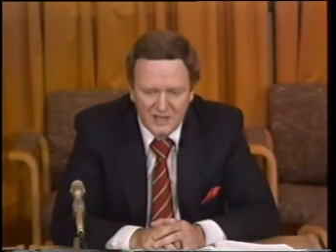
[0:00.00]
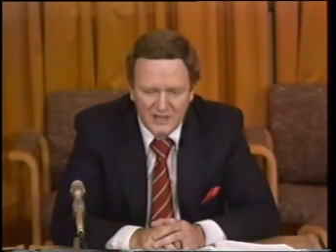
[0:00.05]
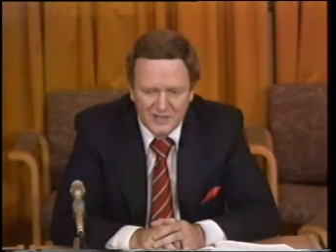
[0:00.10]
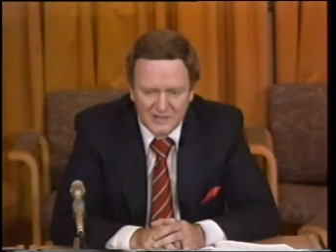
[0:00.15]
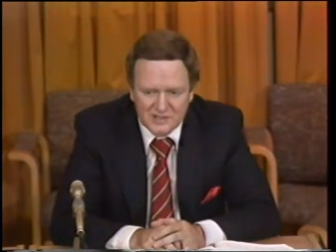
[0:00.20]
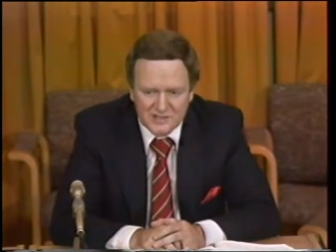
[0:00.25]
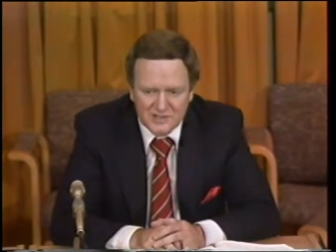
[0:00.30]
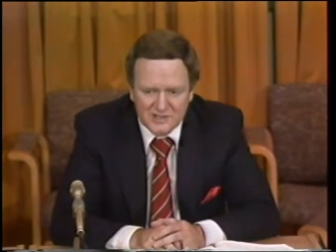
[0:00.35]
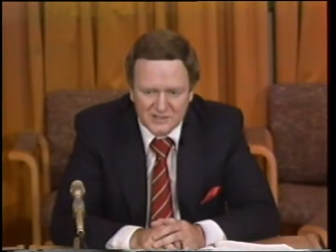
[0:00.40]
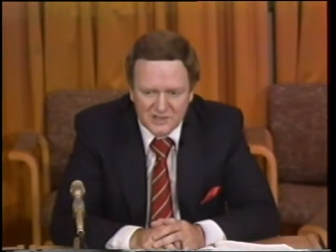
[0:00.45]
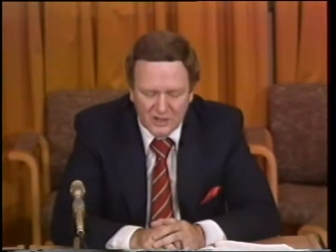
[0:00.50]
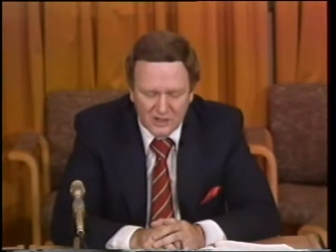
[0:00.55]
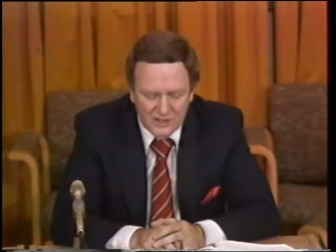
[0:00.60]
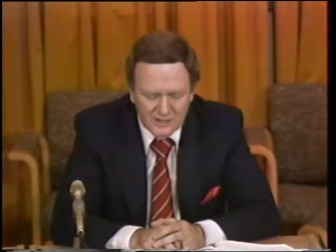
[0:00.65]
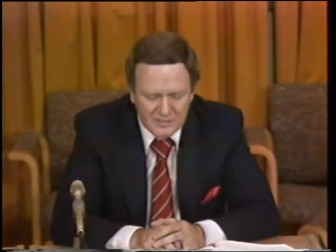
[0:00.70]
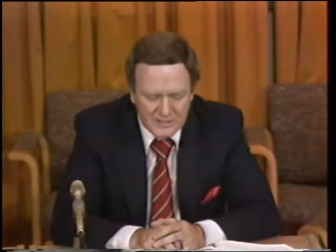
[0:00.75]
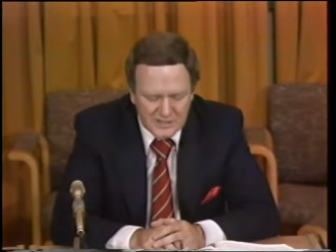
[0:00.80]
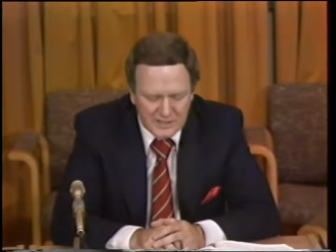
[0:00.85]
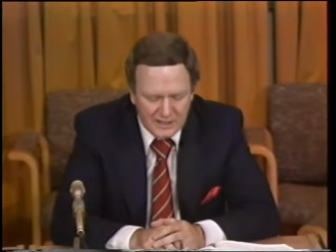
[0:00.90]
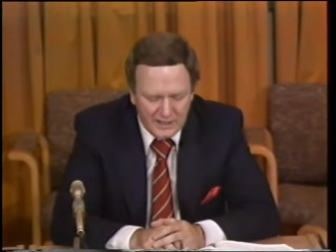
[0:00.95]
is a
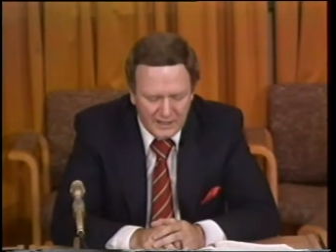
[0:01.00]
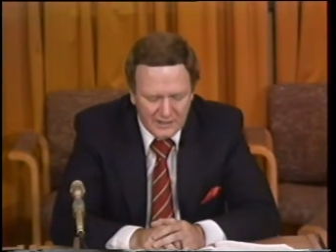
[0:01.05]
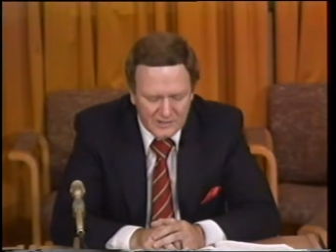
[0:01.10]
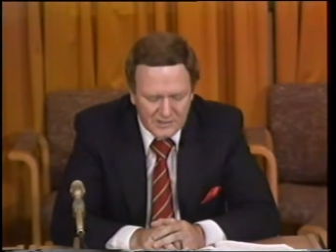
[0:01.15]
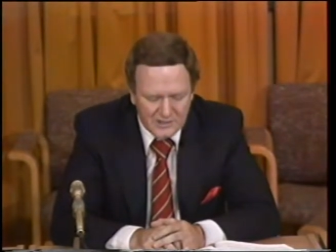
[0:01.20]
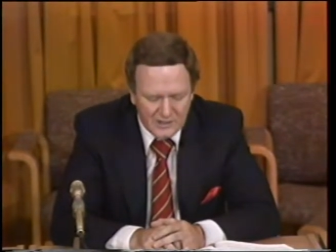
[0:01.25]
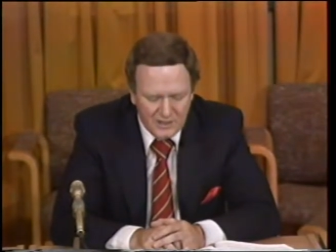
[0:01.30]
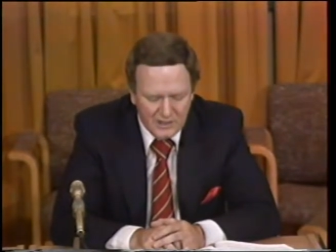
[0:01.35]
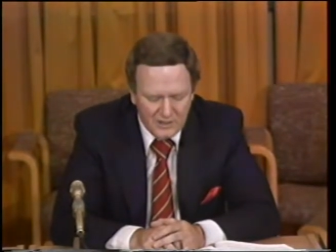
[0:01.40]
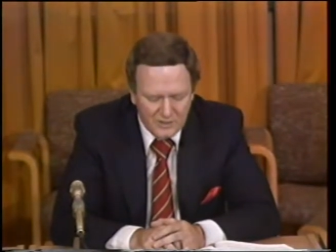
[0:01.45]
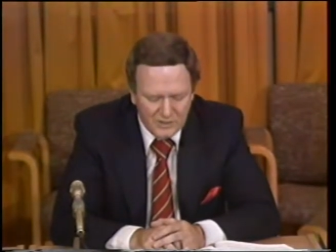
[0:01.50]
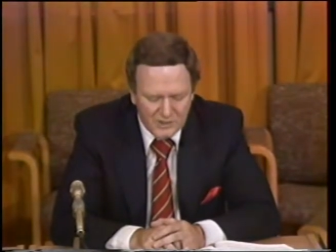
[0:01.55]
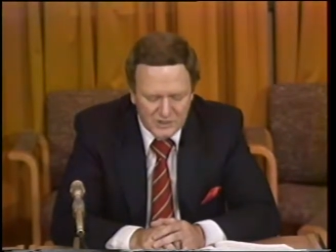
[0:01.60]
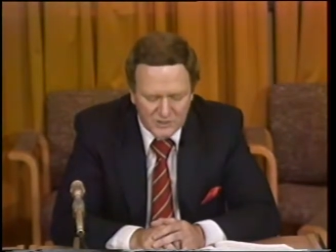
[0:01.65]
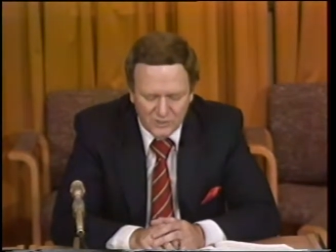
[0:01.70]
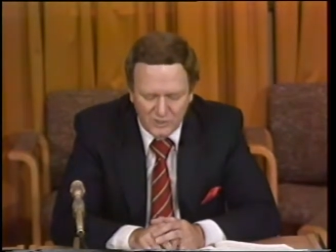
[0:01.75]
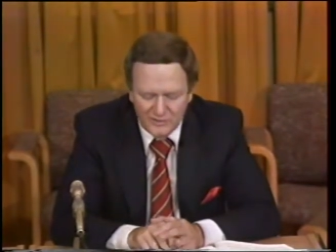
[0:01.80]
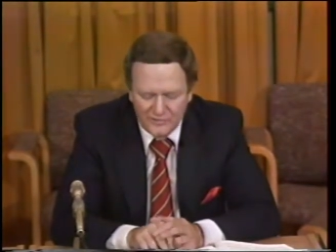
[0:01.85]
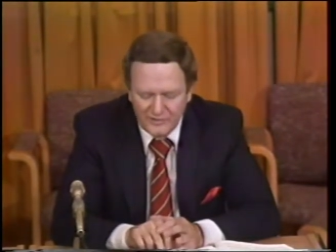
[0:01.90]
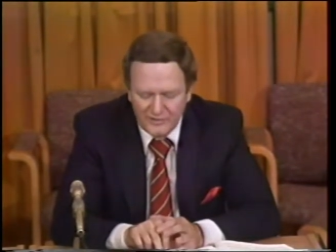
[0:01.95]
circumstance which
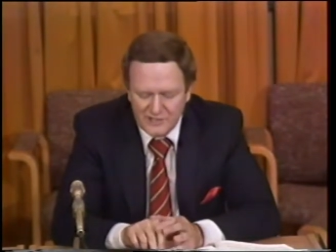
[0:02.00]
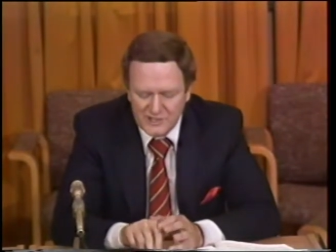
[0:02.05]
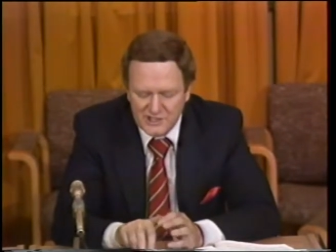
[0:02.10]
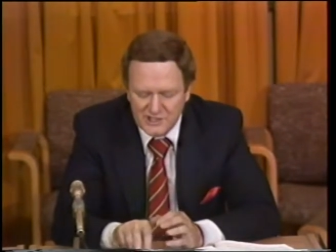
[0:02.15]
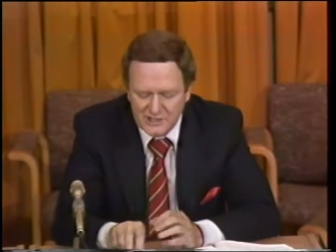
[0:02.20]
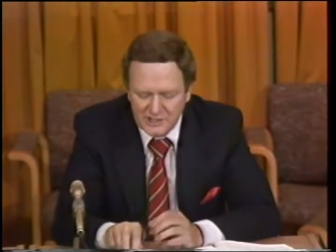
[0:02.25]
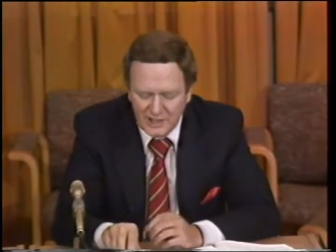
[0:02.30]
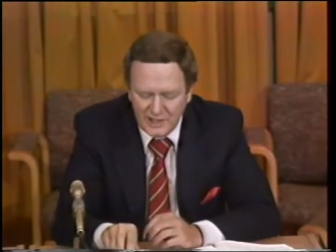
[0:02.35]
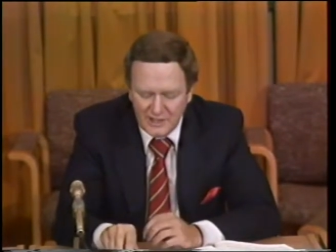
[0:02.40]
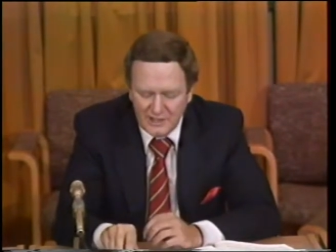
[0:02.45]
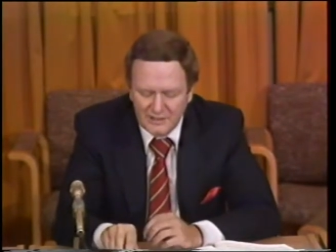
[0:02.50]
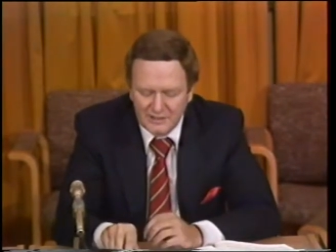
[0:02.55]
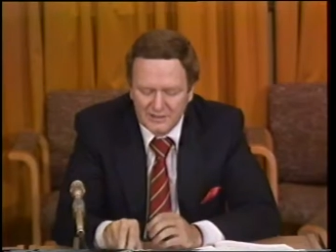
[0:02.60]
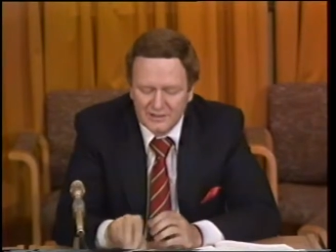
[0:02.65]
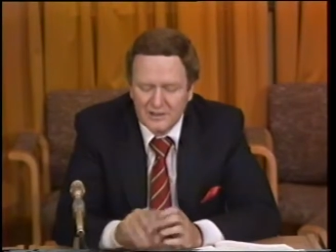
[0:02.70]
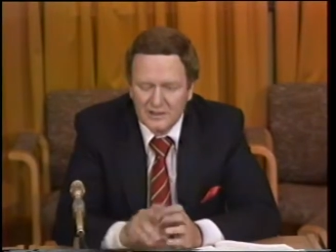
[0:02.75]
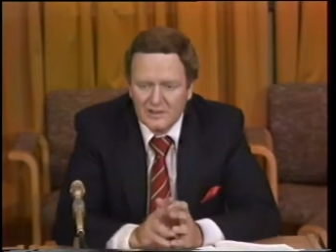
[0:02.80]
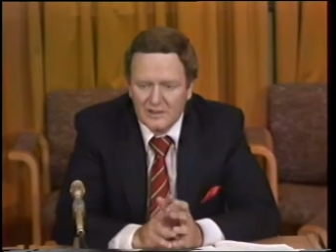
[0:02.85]
will vitiate